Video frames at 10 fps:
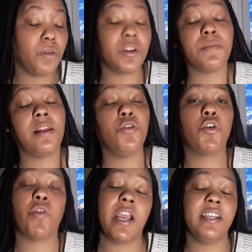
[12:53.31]
with my little
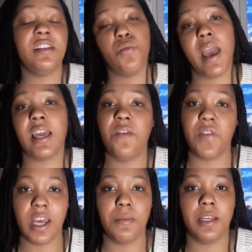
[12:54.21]
crazy, wacky
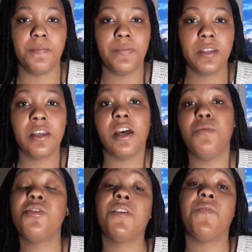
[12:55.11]
family. And
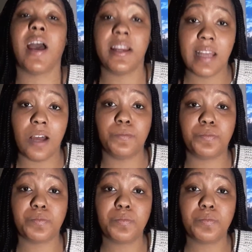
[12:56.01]
we're going to find out